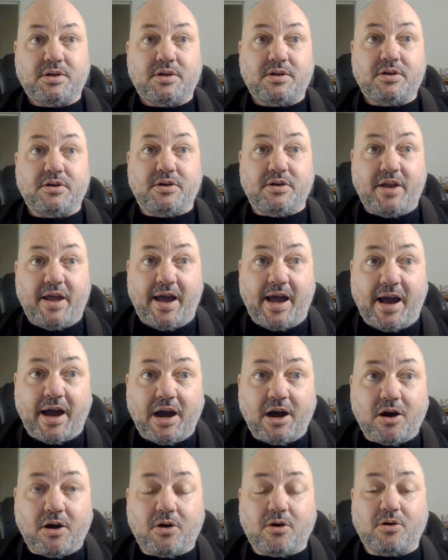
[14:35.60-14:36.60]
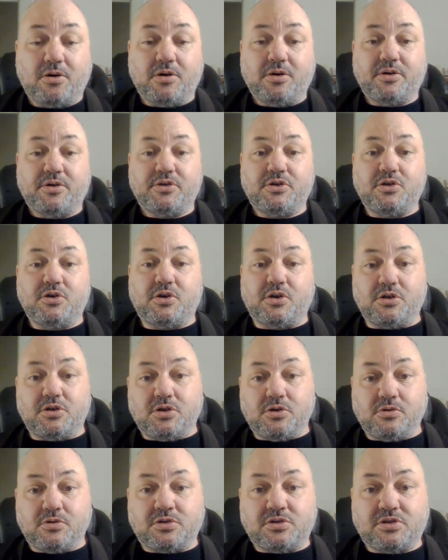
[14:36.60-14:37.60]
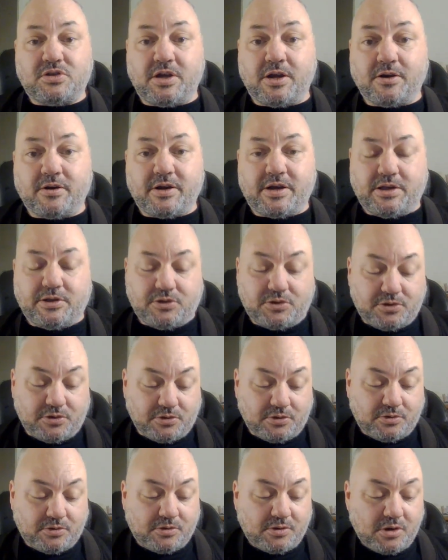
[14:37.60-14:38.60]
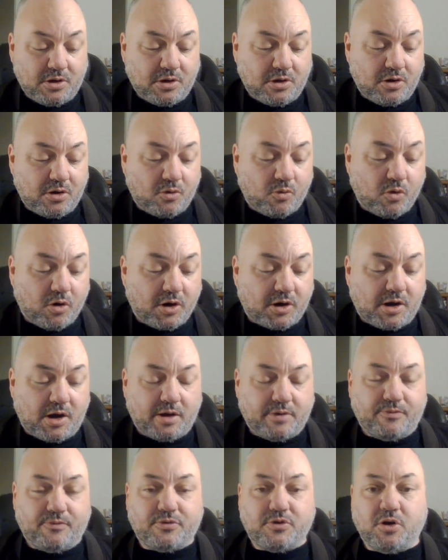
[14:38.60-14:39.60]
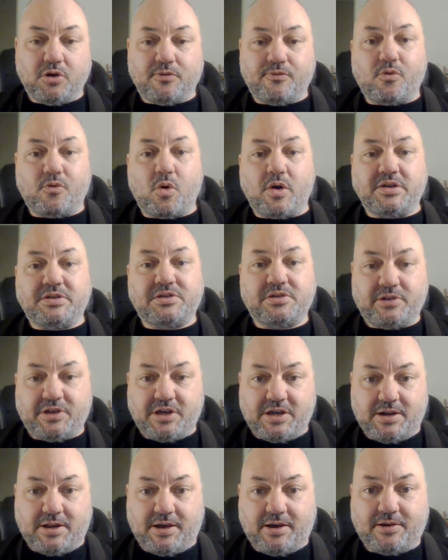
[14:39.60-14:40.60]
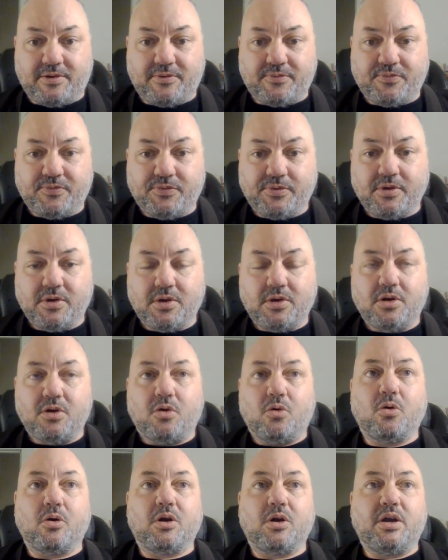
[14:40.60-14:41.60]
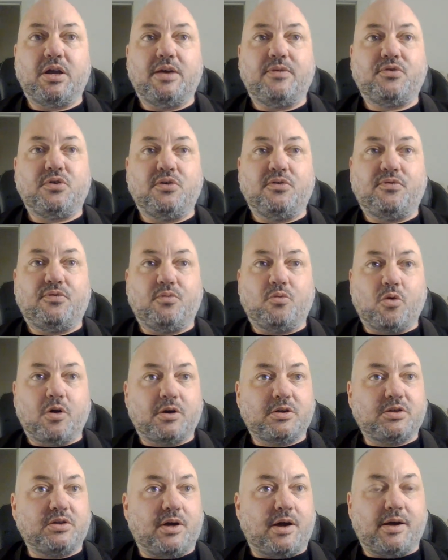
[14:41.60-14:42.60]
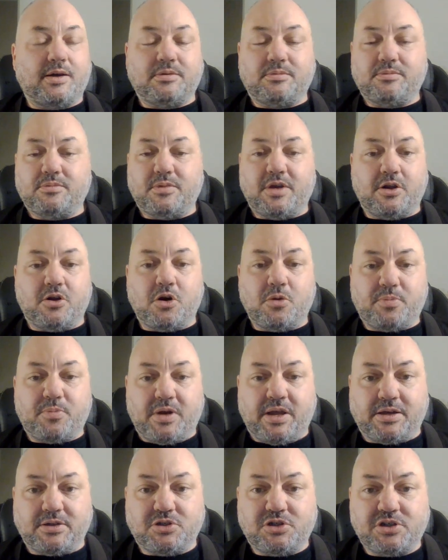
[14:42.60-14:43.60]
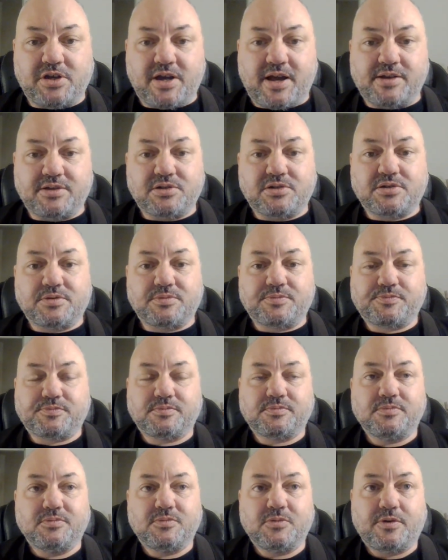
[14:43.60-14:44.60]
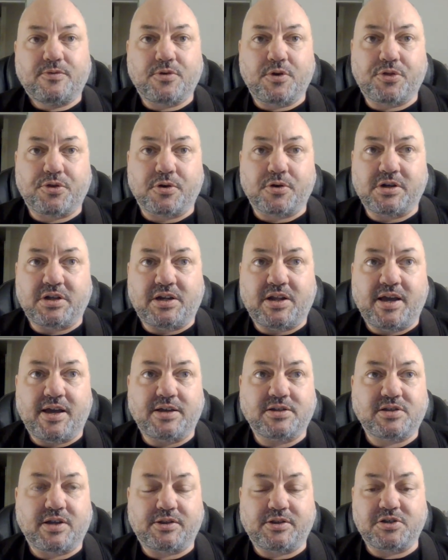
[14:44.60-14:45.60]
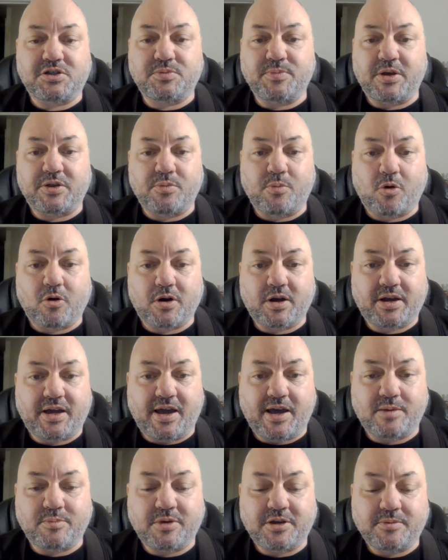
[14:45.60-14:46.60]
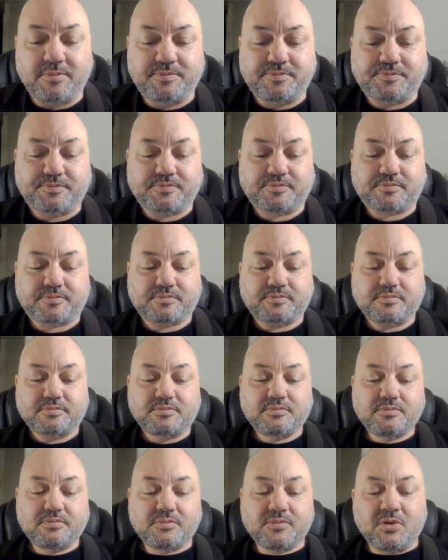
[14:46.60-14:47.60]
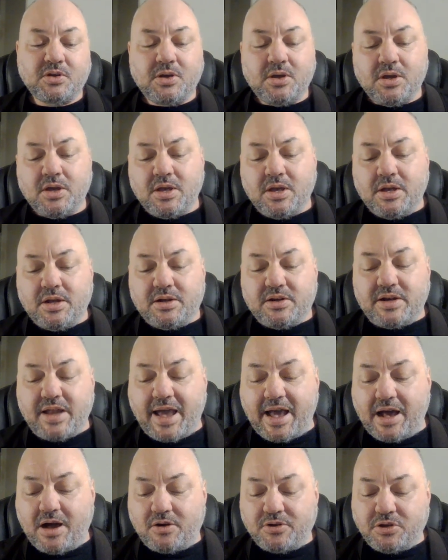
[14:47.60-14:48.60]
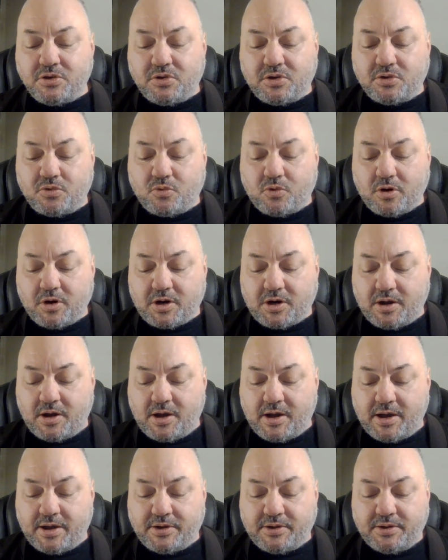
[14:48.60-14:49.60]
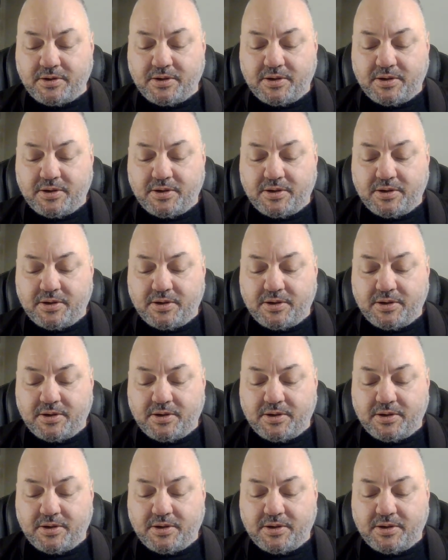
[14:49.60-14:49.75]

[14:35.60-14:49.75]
now you can use theory to work on your voice leading. Or if you've worked on an opening in chess for 30 days, like the Smith-Morra Gambit, now you can work on,